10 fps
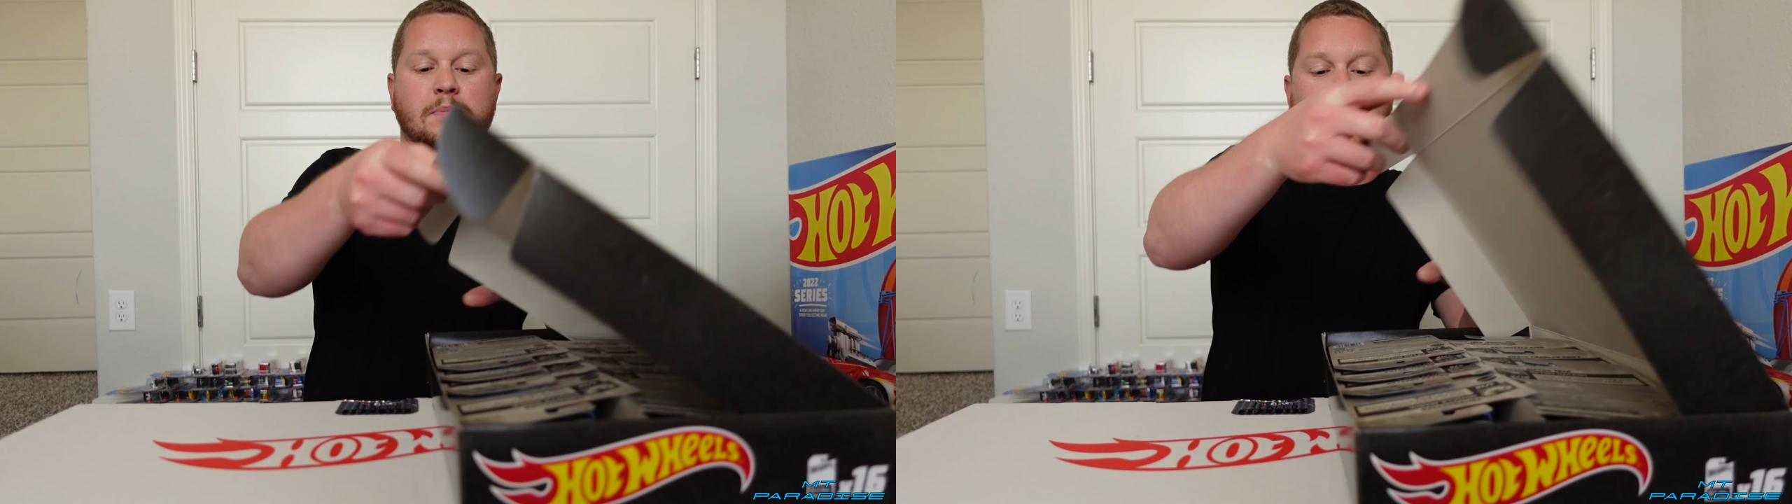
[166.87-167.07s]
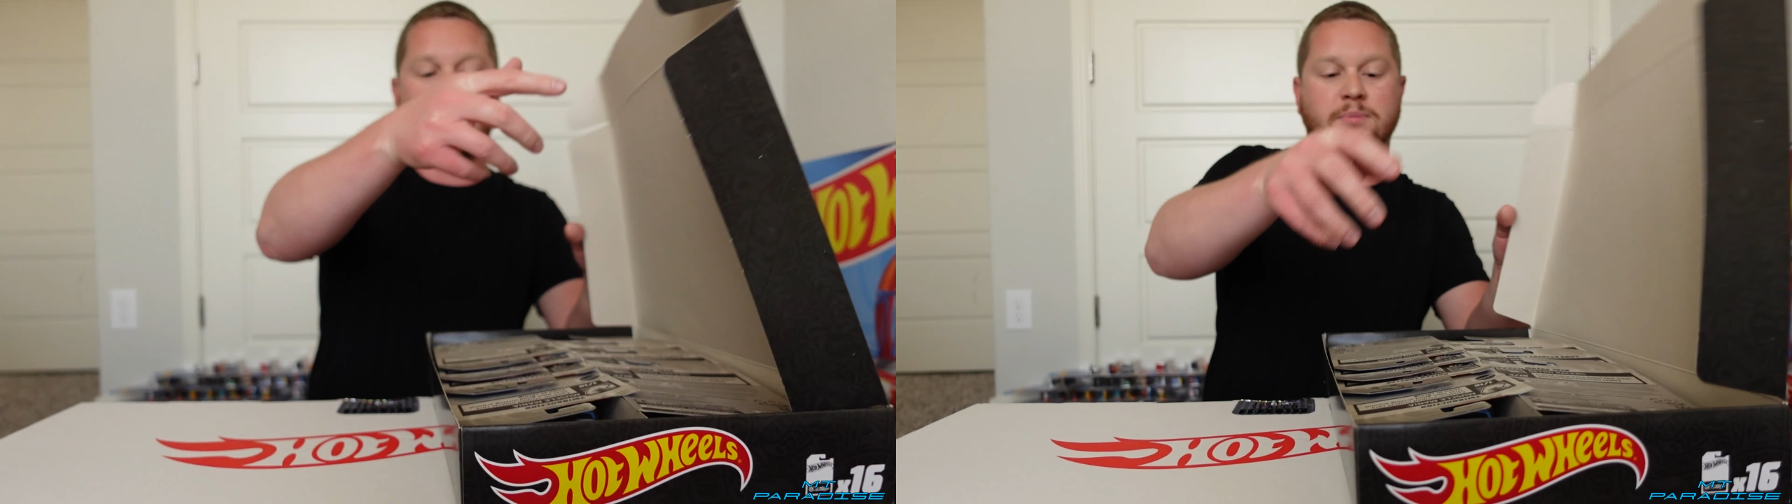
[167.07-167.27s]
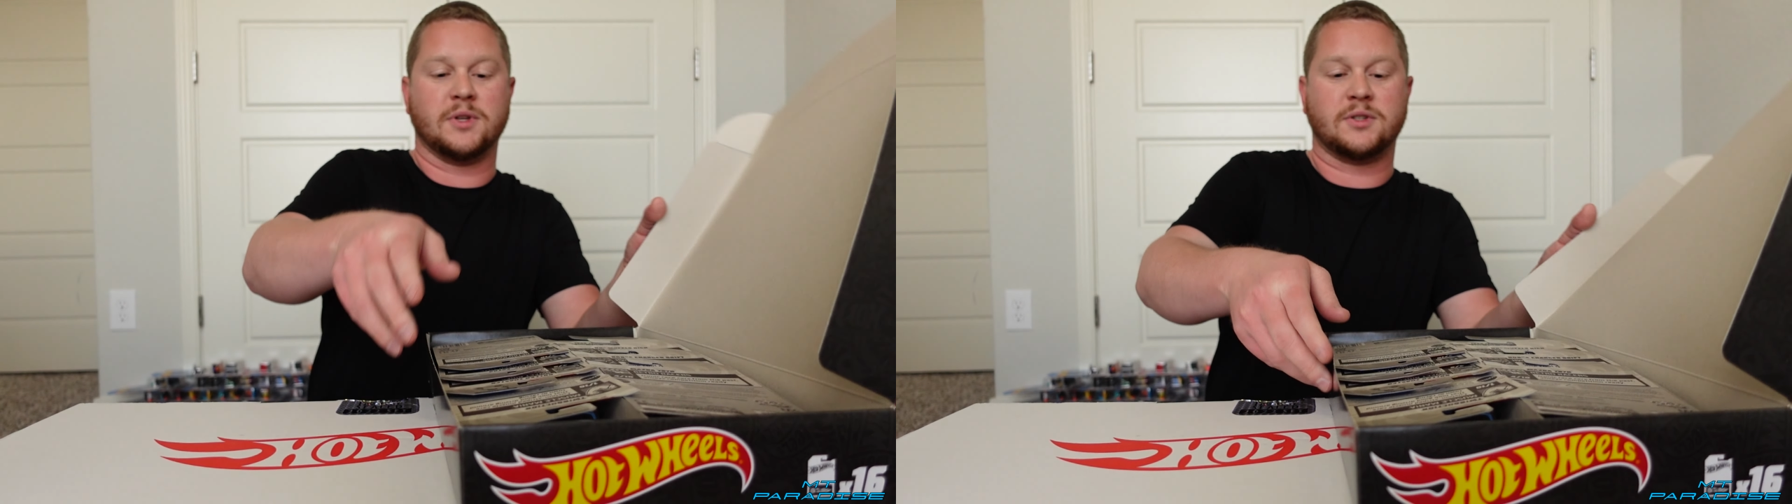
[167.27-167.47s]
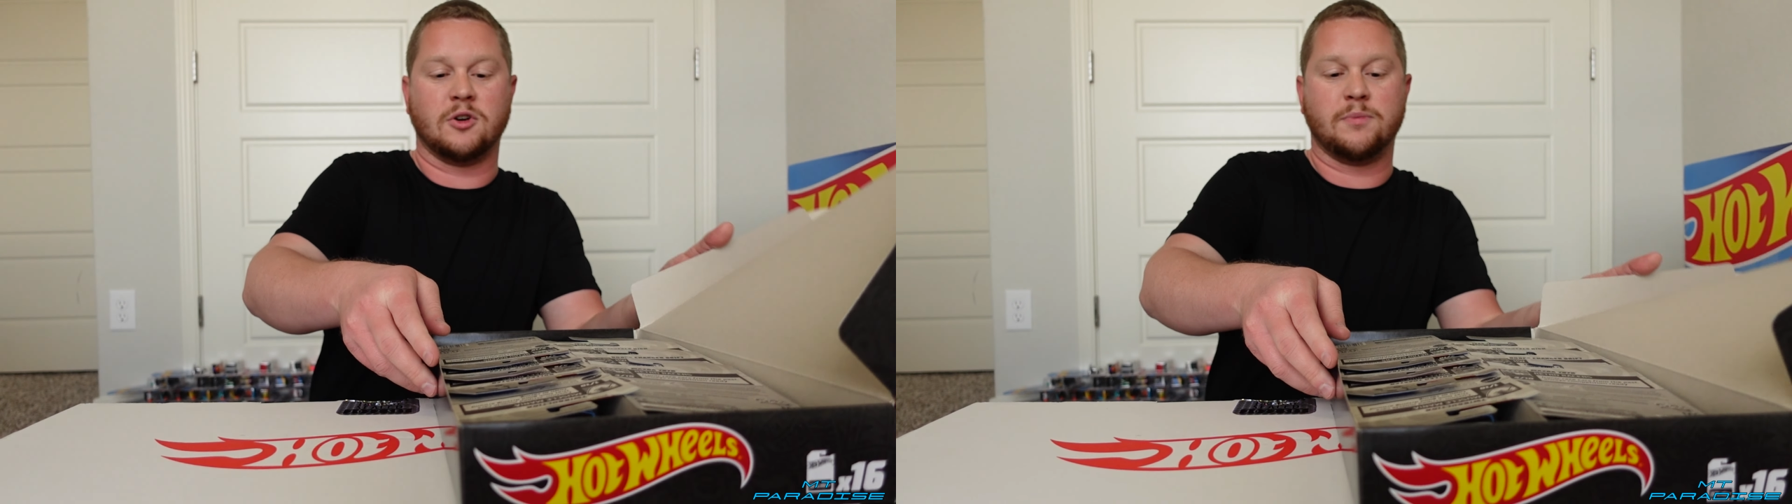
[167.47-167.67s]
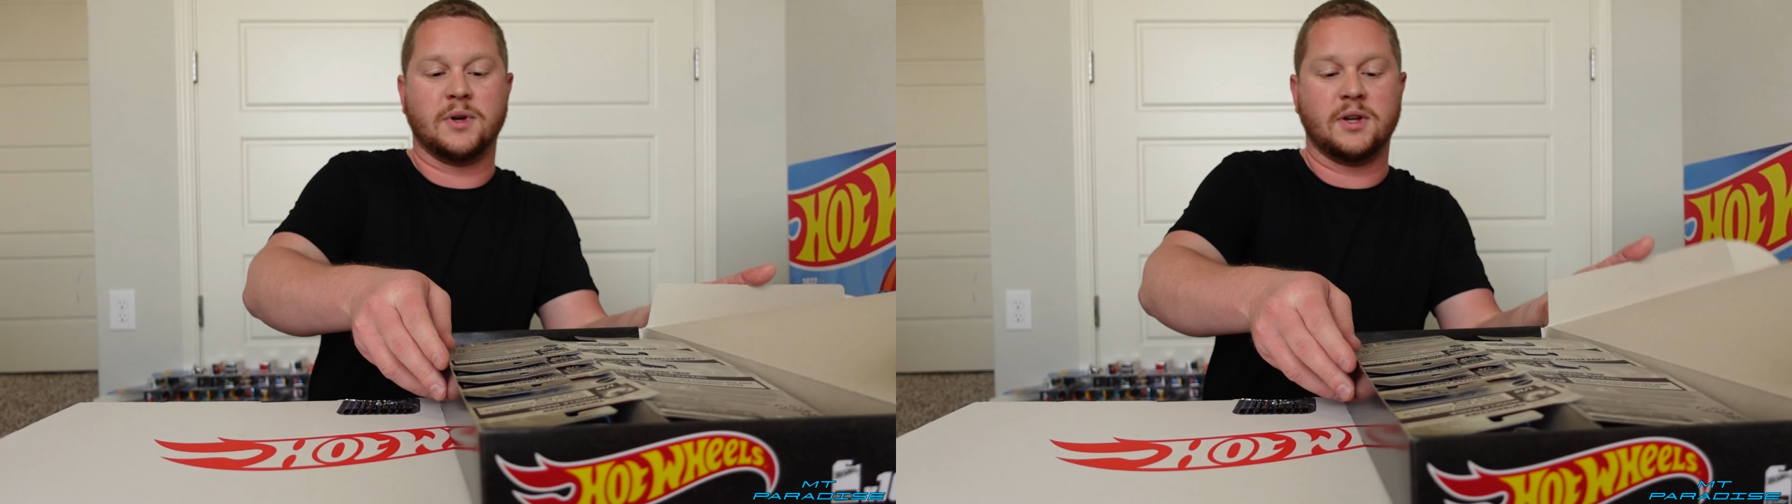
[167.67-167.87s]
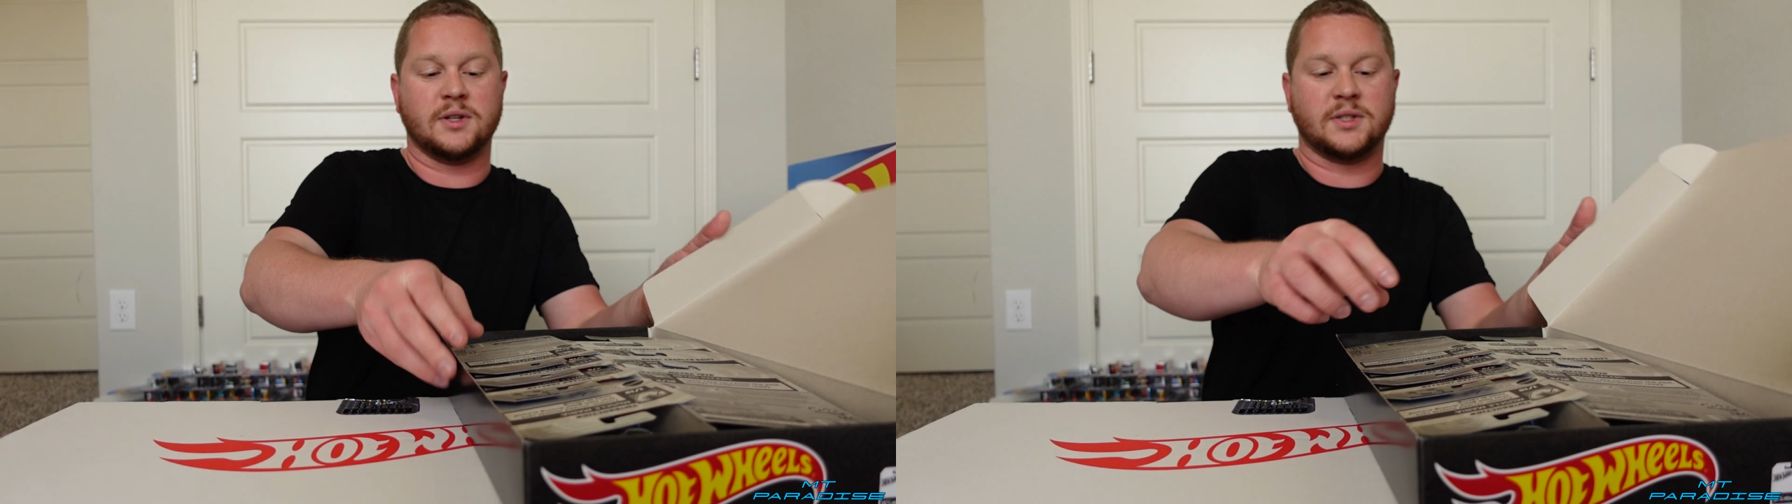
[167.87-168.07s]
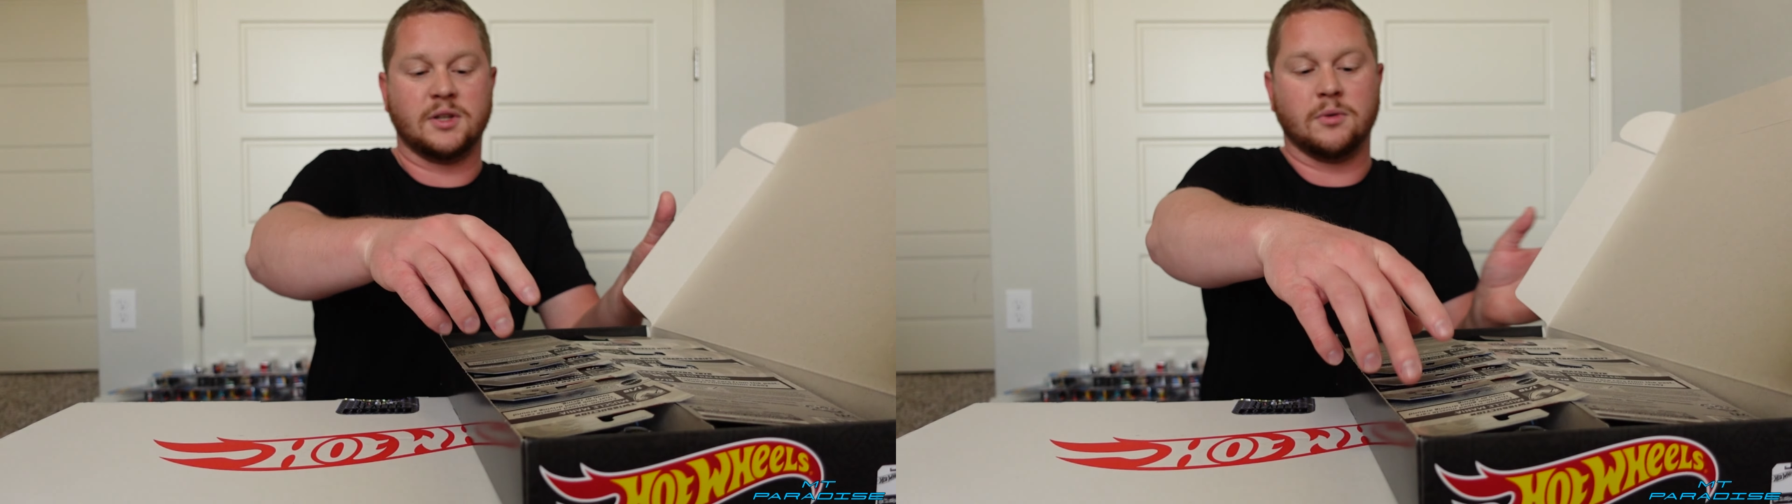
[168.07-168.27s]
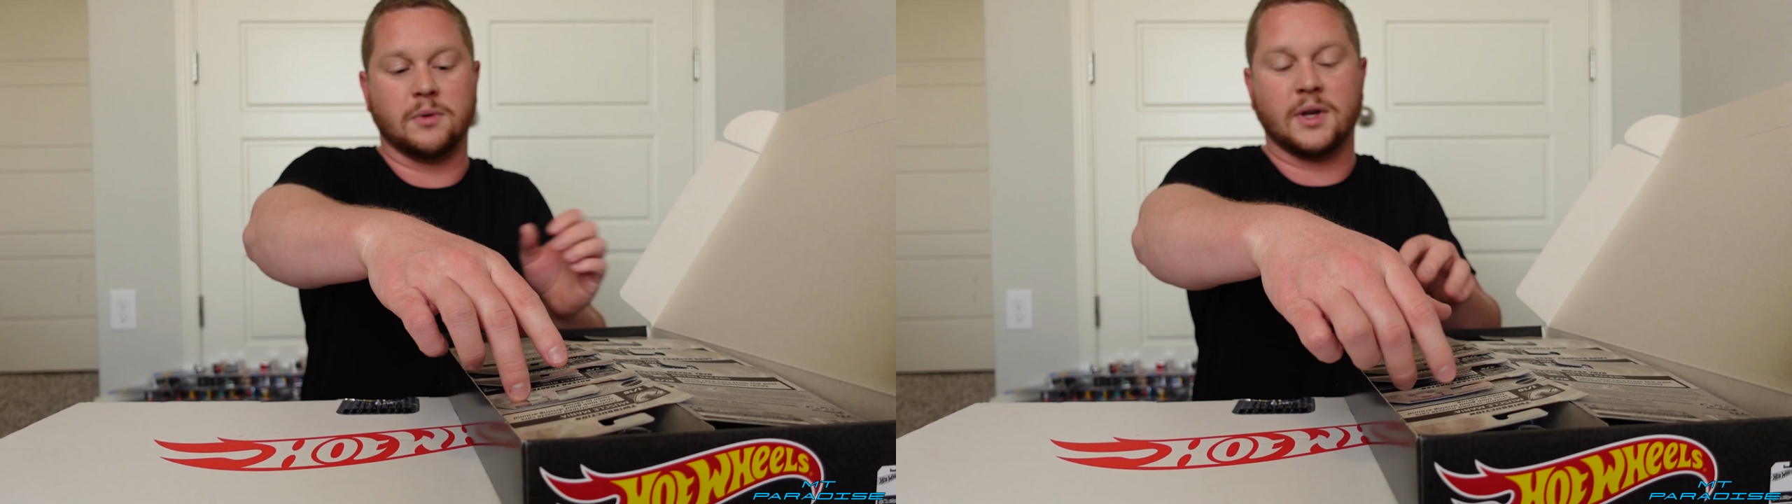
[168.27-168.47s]
pop this open and
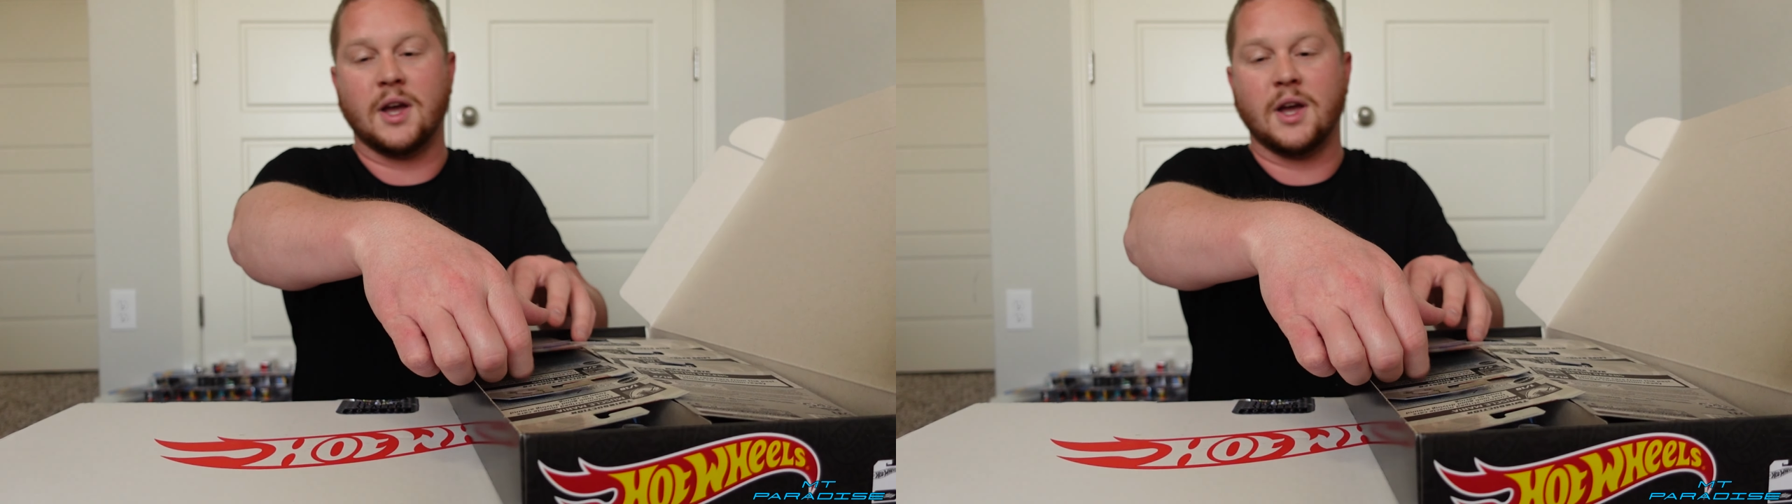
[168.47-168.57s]
see what we